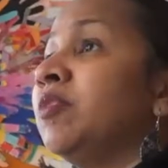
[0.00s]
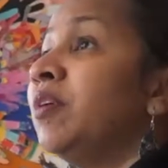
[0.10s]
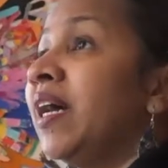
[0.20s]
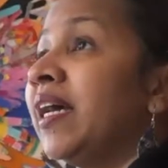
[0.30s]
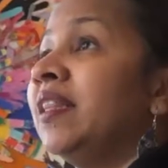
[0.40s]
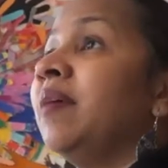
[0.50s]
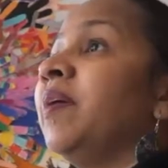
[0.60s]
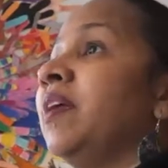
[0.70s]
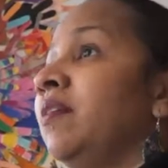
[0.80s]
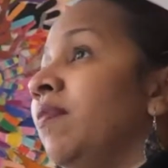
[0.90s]
able to guide
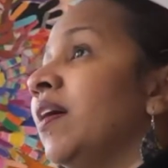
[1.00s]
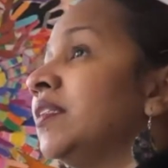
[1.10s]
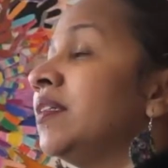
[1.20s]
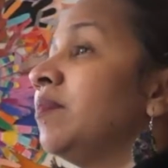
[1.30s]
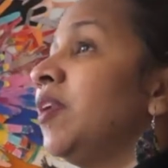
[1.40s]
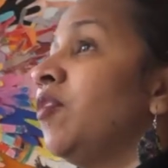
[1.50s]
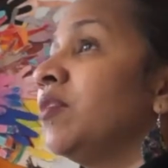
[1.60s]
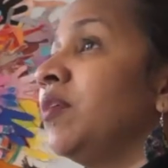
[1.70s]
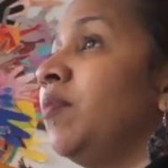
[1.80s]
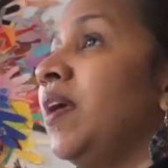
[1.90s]
them and advise them
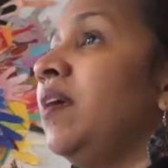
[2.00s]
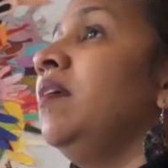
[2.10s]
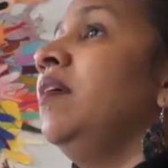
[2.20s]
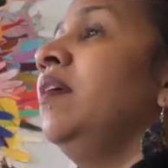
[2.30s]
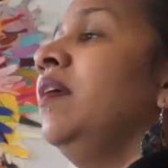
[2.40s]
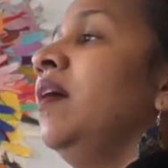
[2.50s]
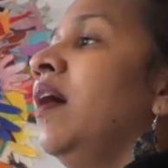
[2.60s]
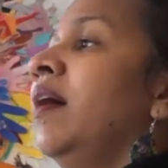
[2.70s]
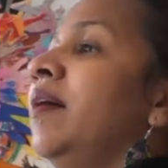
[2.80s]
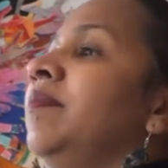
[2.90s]
along the way.
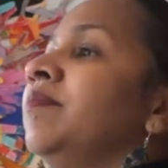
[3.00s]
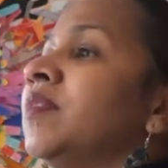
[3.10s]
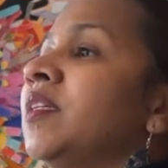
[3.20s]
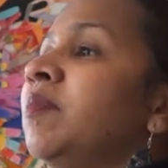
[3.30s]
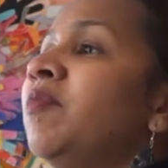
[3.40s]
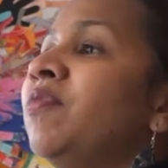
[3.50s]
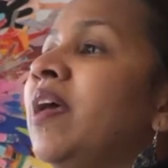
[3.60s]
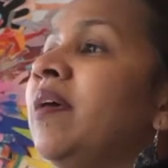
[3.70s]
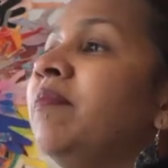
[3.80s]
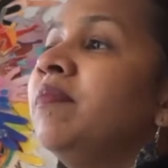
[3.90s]
Um, some
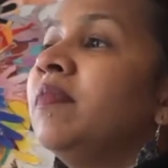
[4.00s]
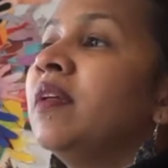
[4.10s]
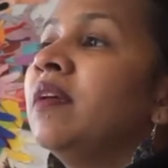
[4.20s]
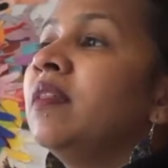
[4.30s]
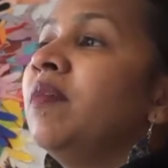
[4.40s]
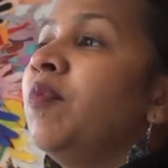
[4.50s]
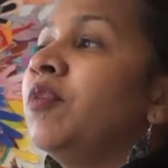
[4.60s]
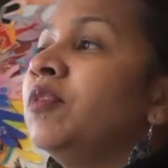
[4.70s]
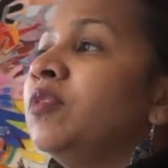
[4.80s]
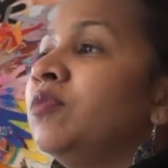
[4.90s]
of them, they
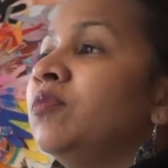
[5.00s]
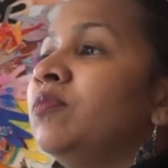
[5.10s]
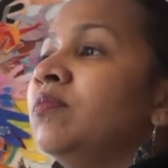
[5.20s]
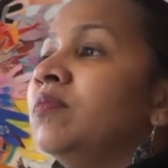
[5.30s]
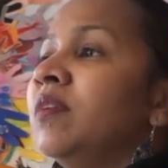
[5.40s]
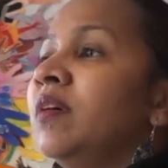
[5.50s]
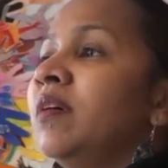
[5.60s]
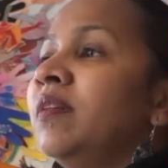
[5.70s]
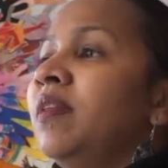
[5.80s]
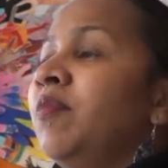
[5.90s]
want to
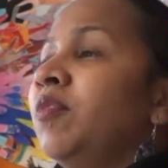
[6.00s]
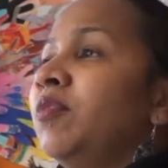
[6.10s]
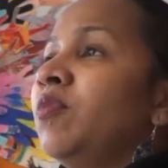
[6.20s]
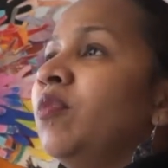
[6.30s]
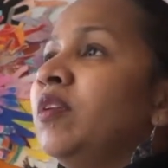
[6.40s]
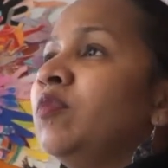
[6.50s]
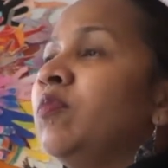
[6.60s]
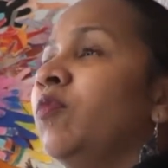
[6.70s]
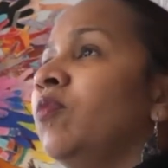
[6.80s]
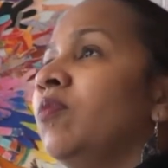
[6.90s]
uh, they want to go
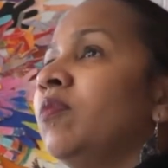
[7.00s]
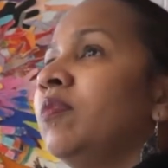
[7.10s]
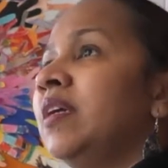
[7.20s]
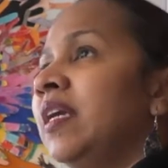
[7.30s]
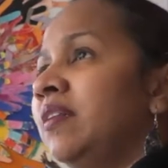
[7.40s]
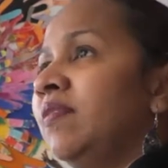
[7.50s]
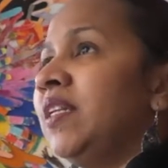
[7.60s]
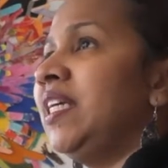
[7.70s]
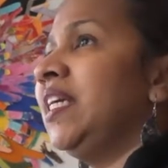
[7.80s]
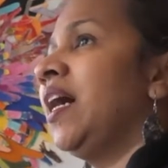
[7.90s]
into more
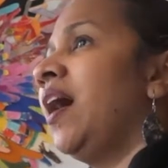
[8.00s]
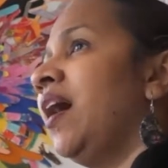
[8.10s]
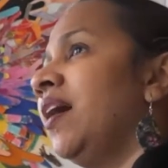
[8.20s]
creativity,